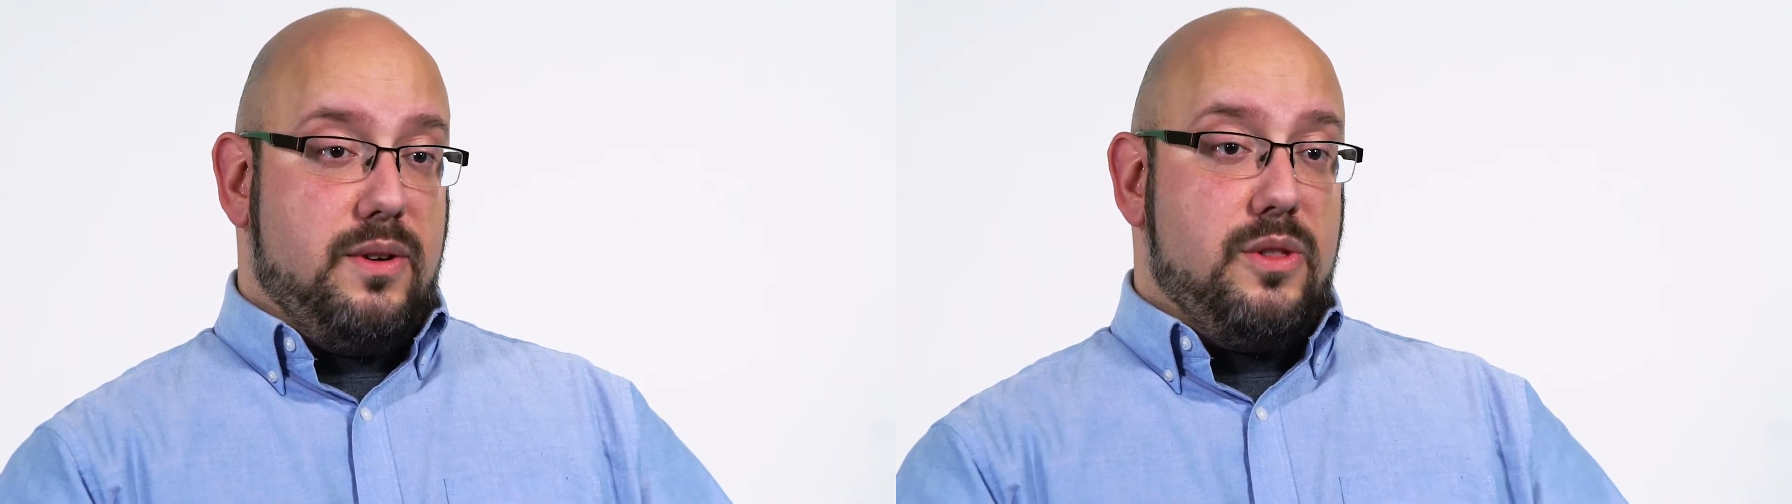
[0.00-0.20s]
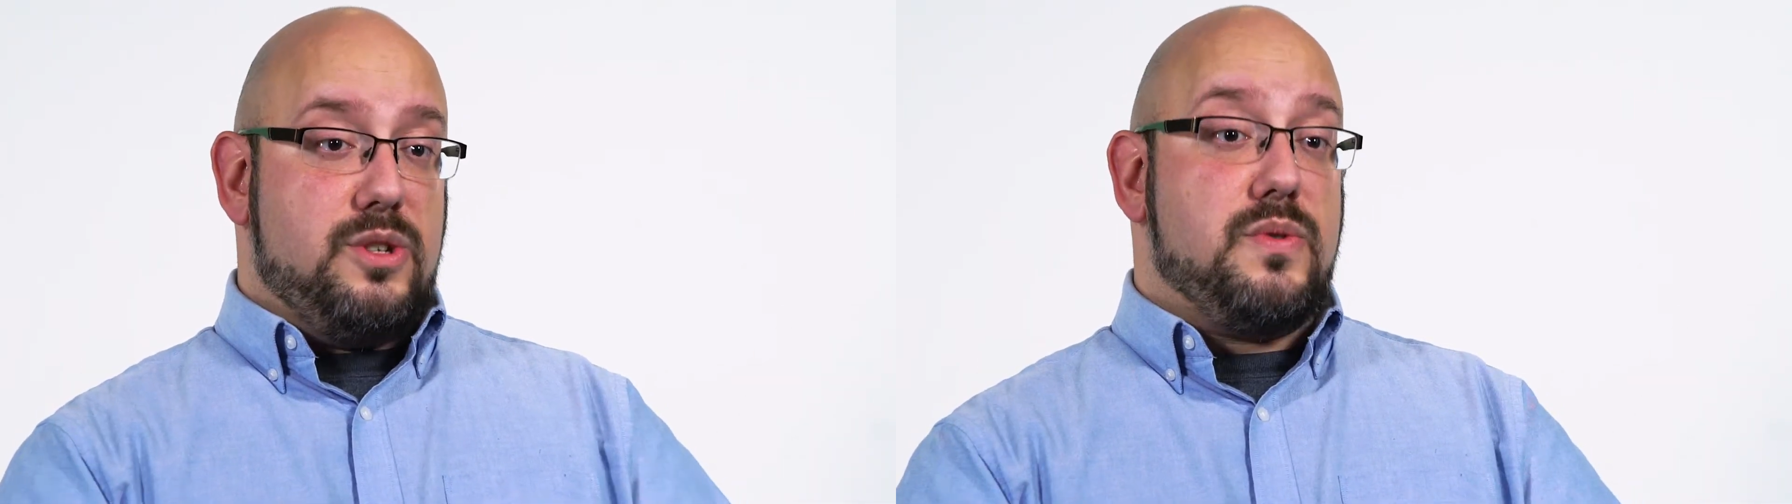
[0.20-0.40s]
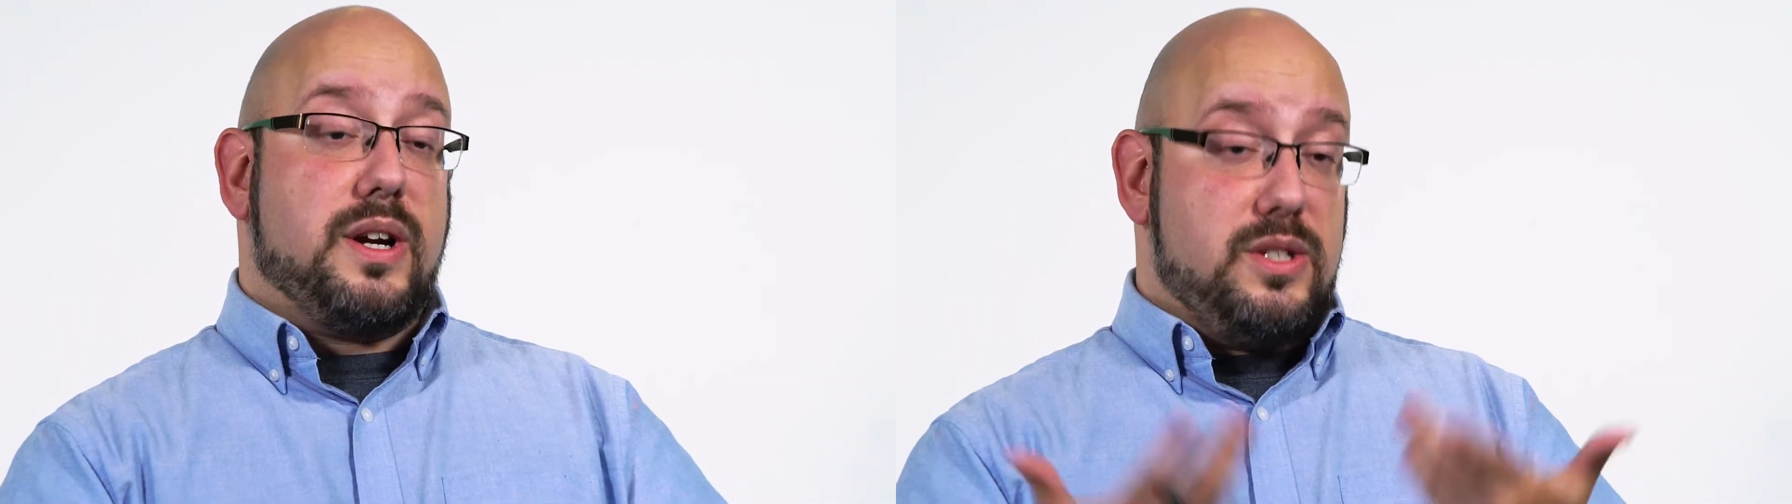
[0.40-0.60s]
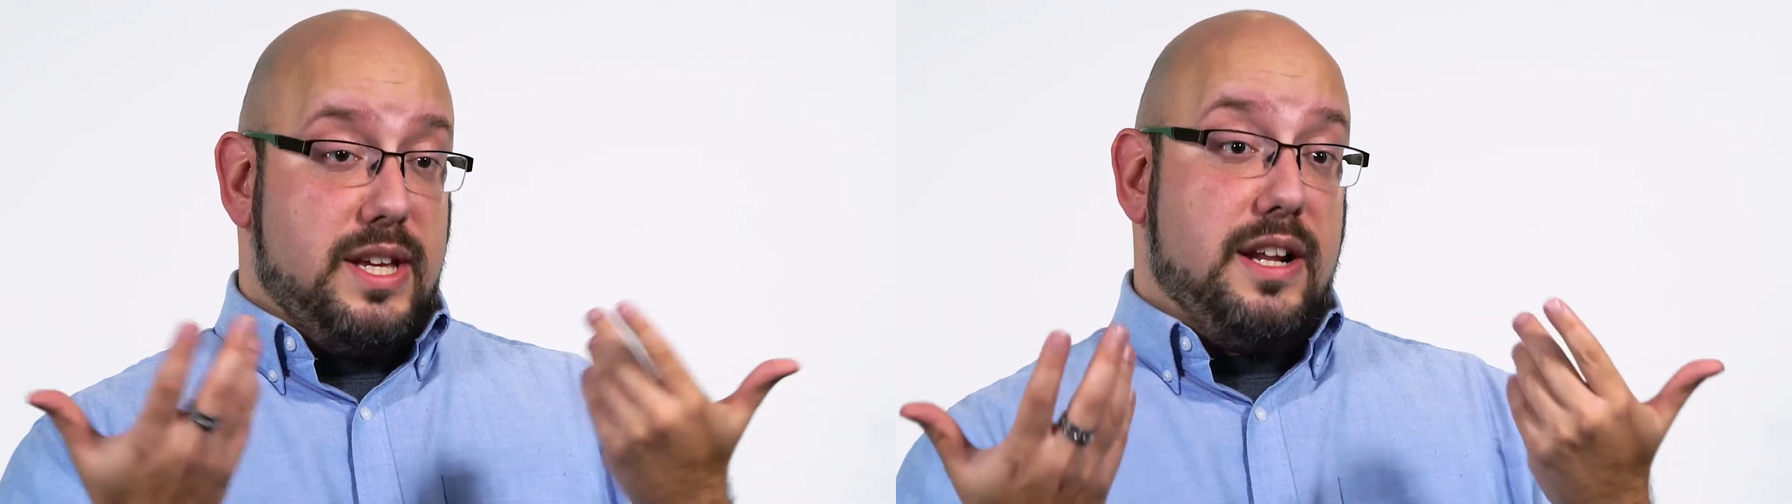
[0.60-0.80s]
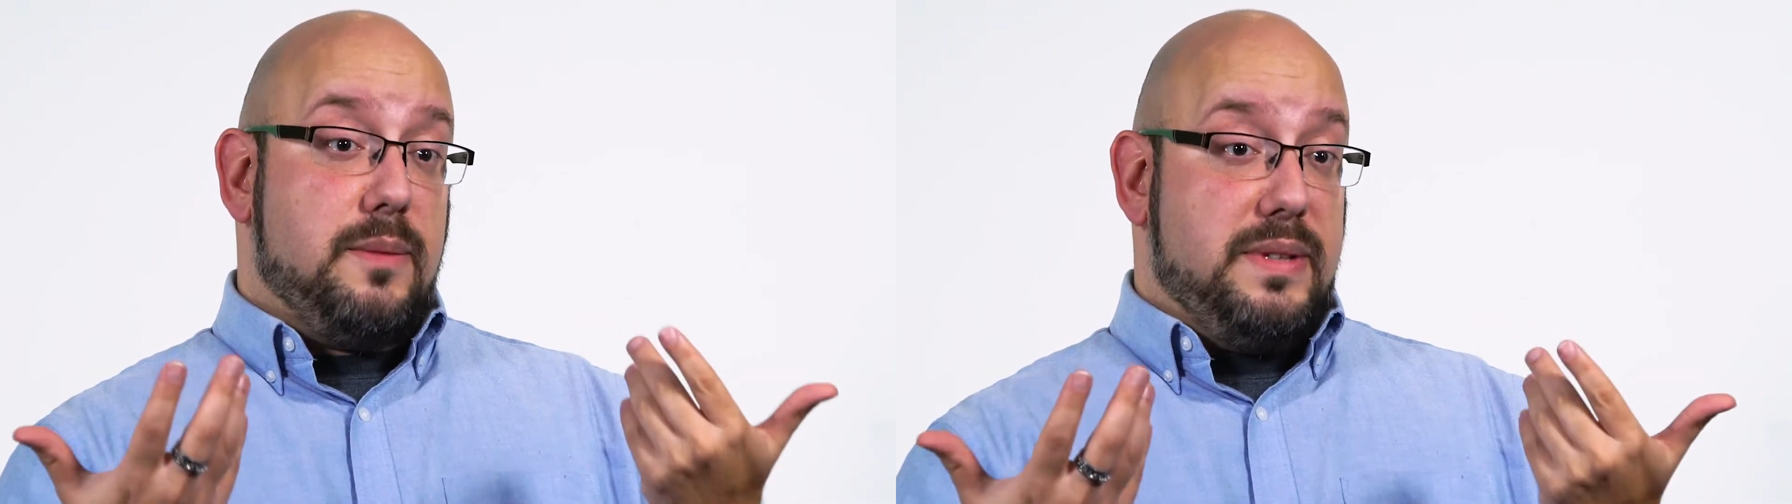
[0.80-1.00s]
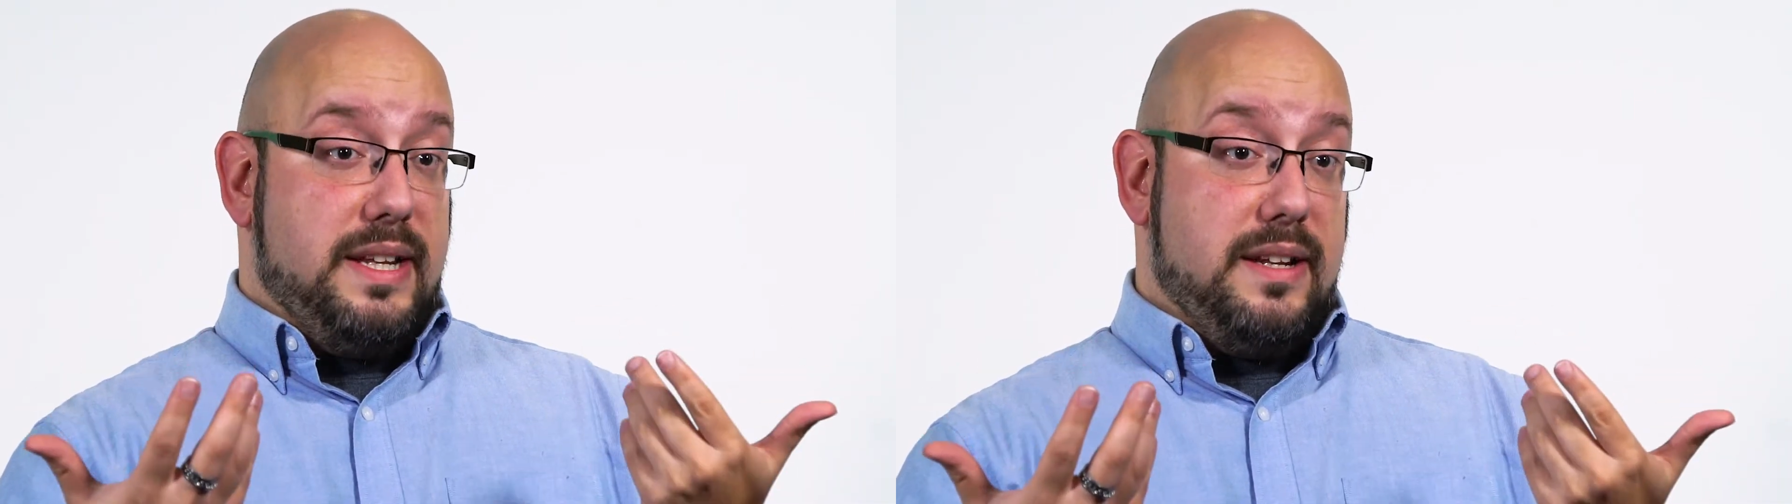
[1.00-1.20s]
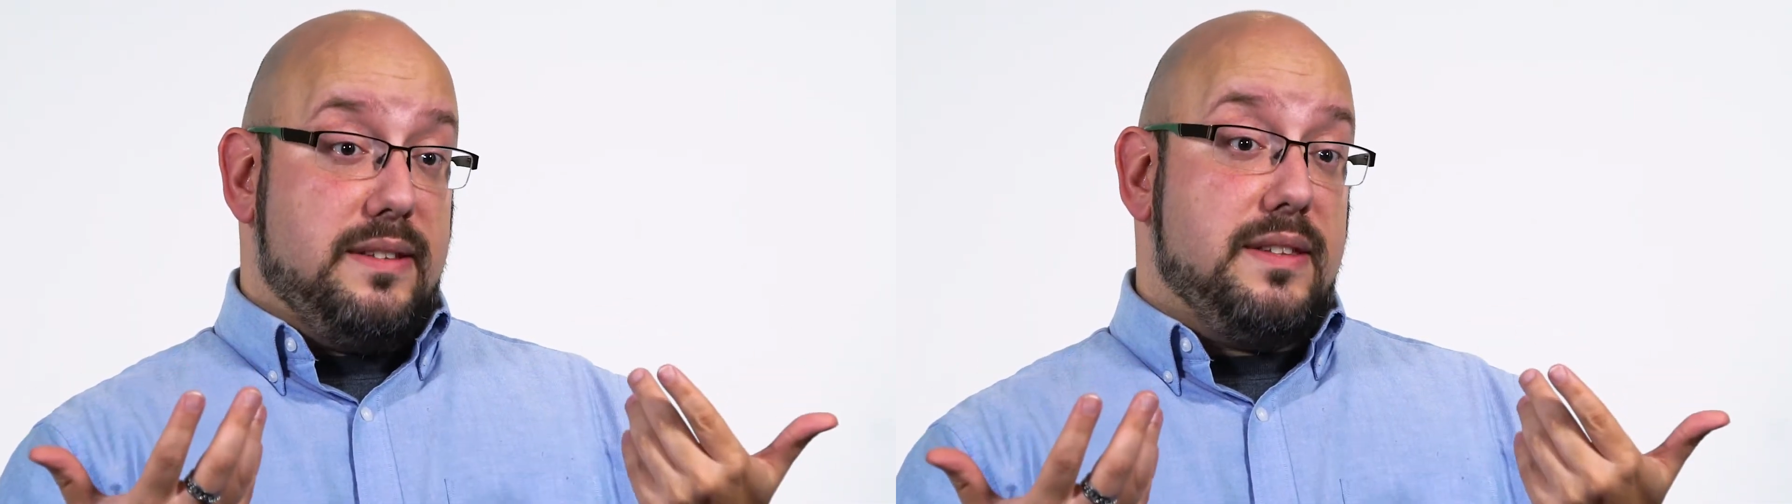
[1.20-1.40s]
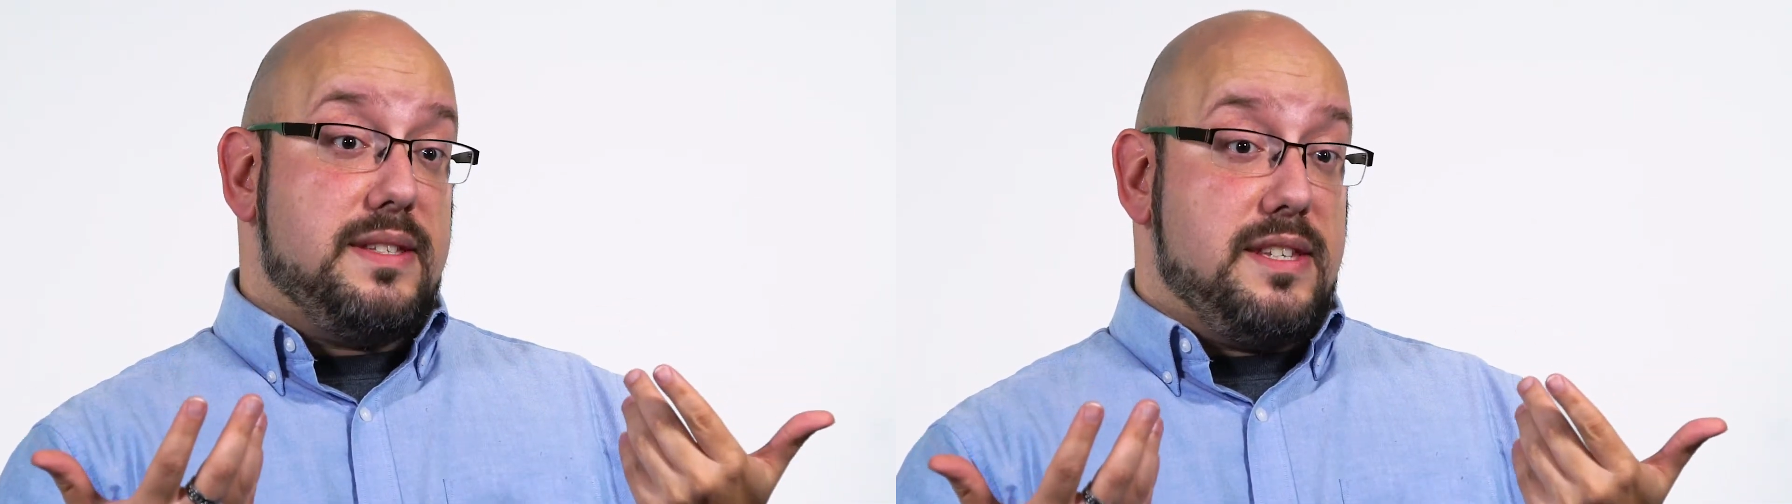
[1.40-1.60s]
all those records get updated
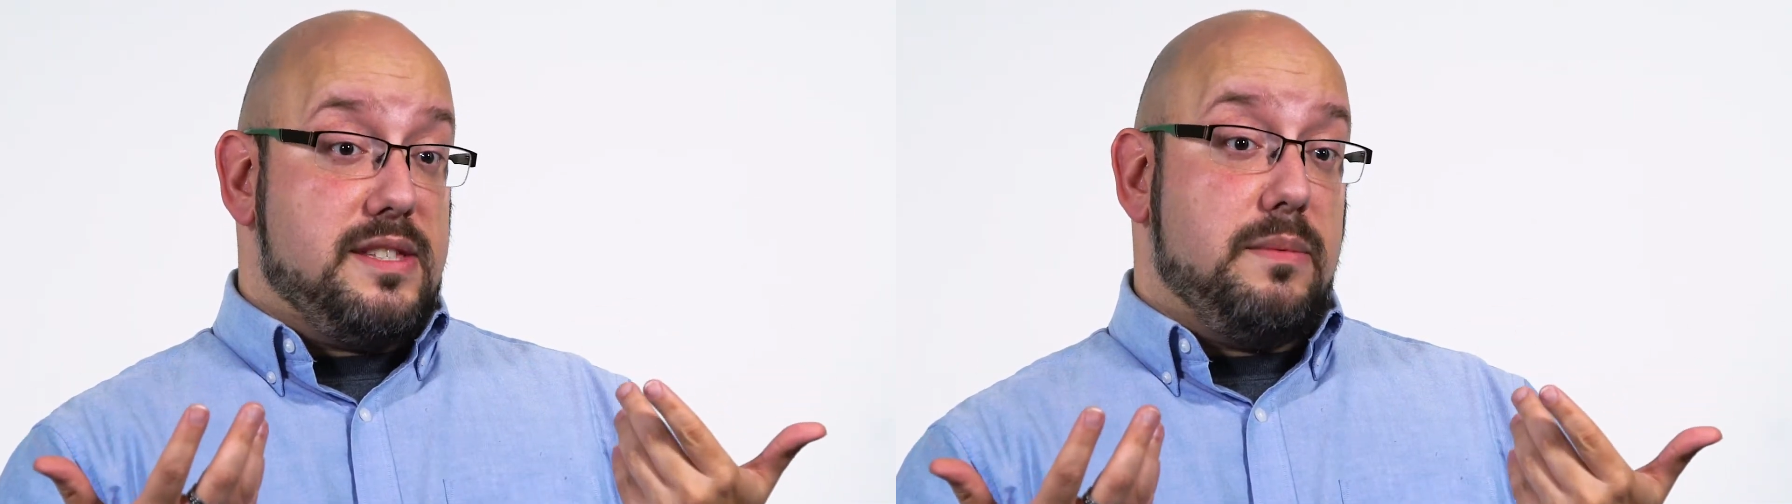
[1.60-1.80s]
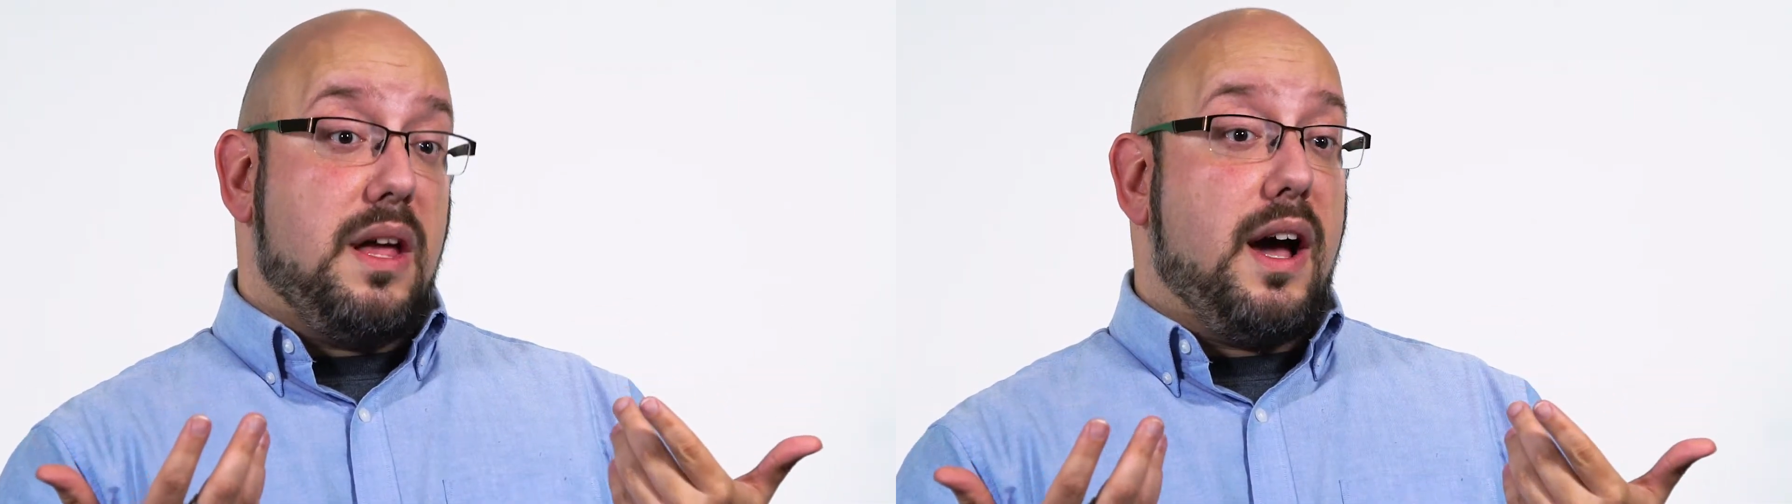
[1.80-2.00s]
into the system